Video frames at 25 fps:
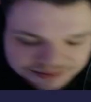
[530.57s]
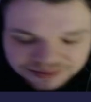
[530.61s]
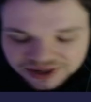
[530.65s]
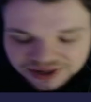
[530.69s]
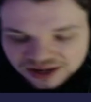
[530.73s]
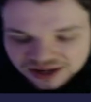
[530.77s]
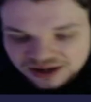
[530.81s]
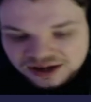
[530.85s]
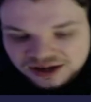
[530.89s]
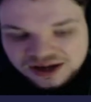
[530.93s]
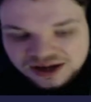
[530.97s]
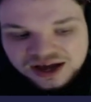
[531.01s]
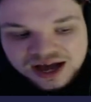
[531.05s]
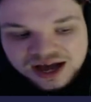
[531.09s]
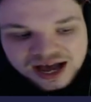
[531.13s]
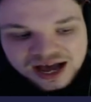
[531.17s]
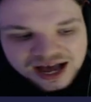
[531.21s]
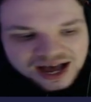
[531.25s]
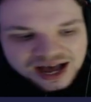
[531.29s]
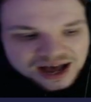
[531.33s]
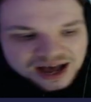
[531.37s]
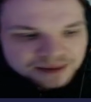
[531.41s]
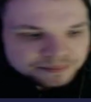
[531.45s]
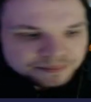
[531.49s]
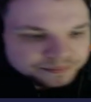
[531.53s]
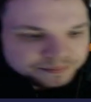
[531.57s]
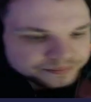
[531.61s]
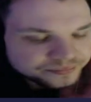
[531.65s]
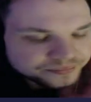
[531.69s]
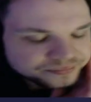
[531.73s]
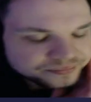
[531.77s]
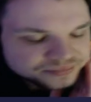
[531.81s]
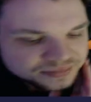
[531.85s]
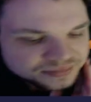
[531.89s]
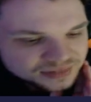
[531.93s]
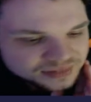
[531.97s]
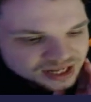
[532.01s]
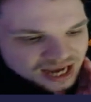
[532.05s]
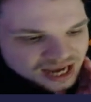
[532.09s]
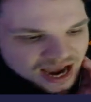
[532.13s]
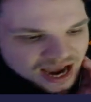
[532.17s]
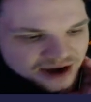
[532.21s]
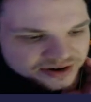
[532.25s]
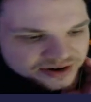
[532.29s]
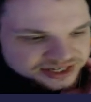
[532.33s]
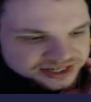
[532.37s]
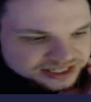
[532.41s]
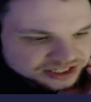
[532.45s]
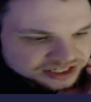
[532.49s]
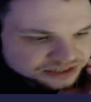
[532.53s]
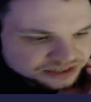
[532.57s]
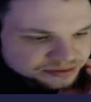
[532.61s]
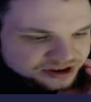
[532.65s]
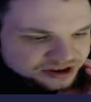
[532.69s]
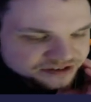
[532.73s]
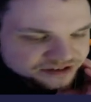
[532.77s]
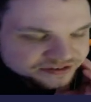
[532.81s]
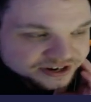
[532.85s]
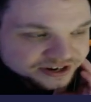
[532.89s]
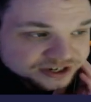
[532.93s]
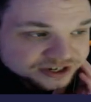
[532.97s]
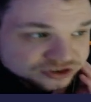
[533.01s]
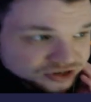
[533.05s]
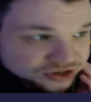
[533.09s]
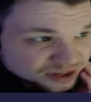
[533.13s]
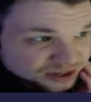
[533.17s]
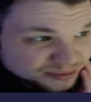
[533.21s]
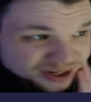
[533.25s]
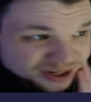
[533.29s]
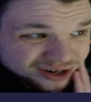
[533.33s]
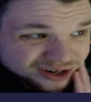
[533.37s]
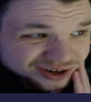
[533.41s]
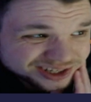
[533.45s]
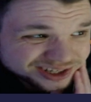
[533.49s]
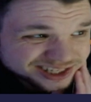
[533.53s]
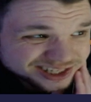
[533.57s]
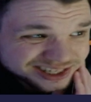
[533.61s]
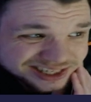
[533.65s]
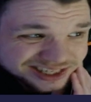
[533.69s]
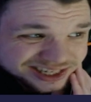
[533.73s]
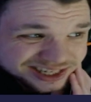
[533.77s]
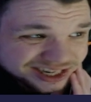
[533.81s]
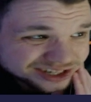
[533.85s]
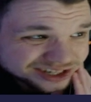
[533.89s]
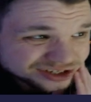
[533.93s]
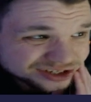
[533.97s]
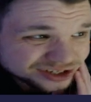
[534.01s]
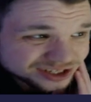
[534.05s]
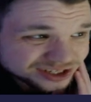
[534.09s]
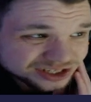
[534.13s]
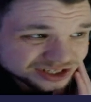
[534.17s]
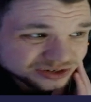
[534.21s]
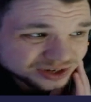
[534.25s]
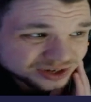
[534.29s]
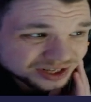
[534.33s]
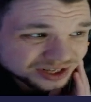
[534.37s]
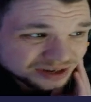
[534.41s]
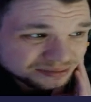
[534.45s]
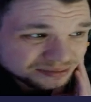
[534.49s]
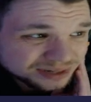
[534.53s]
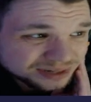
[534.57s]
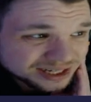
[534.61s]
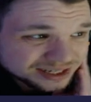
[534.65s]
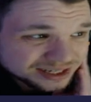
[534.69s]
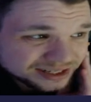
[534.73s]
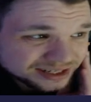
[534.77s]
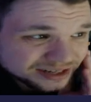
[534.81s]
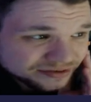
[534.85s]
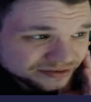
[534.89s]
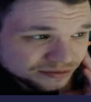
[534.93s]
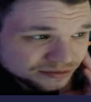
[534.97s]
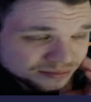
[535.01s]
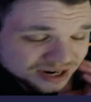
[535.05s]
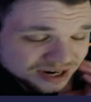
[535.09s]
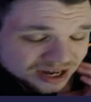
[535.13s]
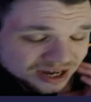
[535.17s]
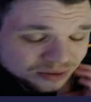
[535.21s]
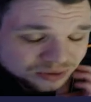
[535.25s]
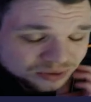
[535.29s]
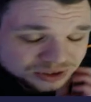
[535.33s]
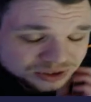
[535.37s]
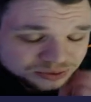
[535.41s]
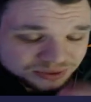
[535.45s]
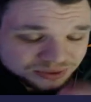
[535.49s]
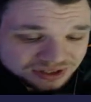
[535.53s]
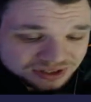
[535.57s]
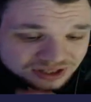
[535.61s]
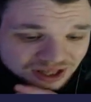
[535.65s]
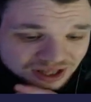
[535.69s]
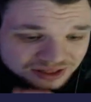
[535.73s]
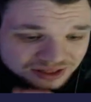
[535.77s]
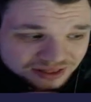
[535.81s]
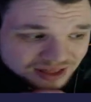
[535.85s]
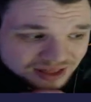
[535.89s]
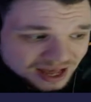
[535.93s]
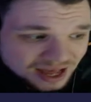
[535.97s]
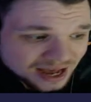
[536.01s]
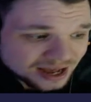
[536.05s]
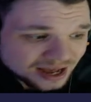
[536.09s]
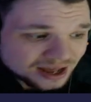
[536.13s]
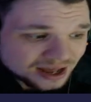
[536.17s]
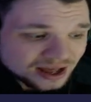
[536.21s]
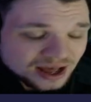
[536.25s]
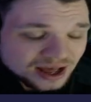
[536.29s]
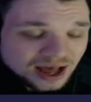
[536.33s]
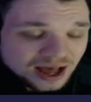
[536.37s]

but Harry said to put a finisher on him, and honestly this guy turned into a completely different player once we've done that.